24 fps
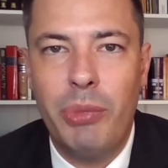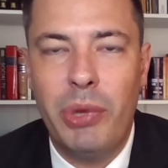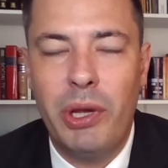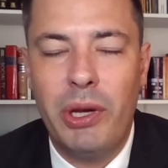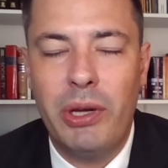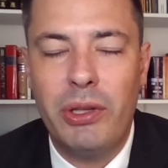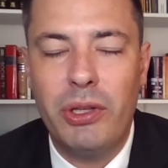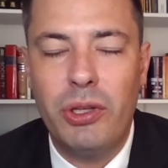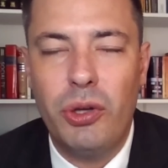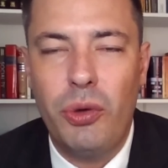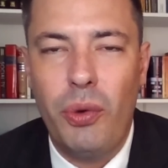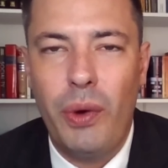
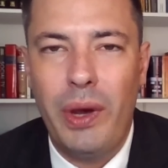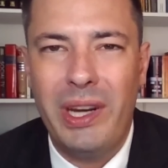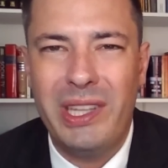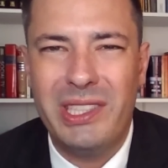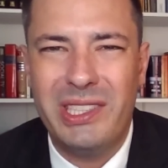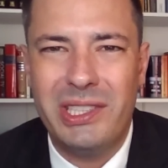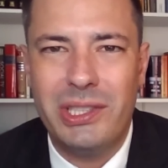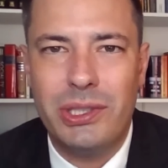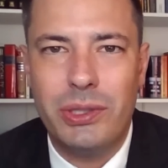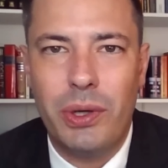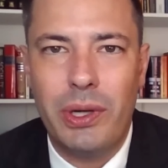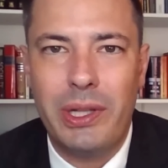But Ukraine
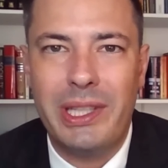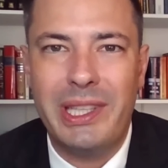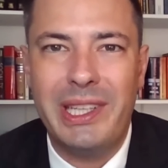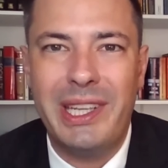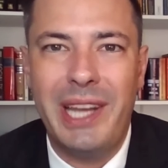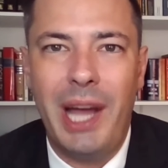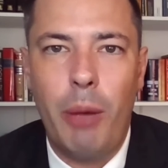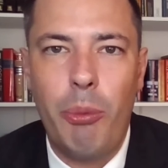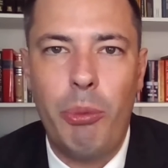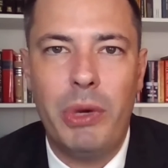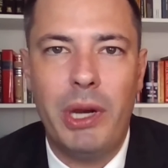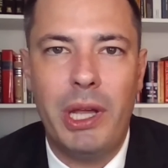has historically
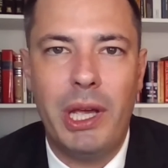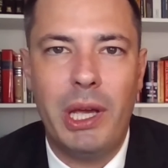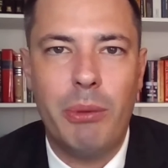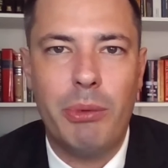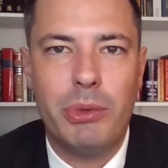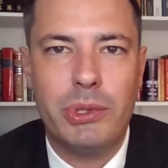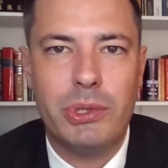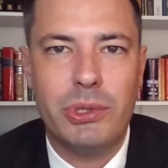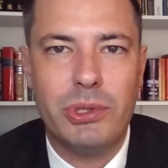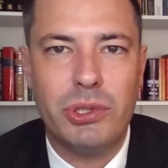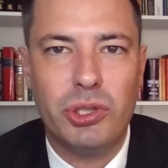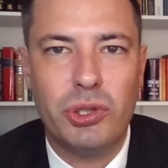not been
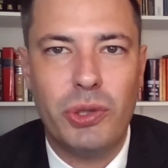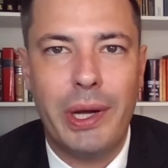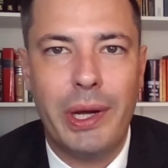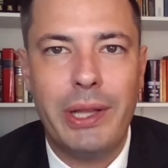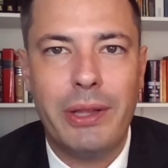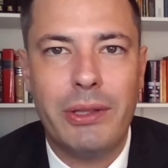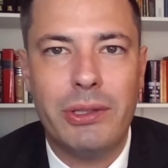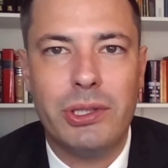able to strike